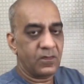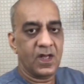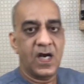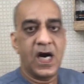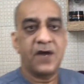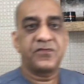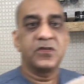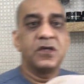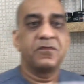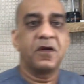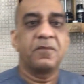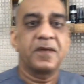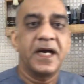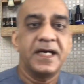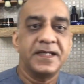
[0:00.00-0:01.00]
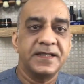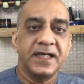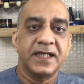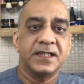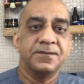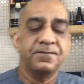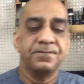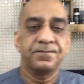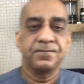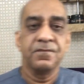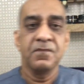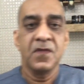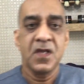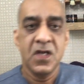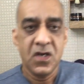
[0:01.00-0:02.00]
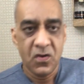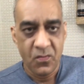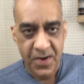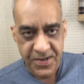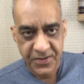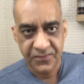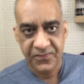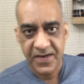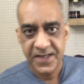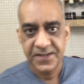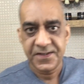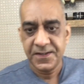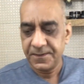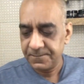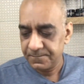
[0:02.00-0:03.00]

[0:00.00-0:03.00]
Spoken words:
After you have applied the alum, wet your face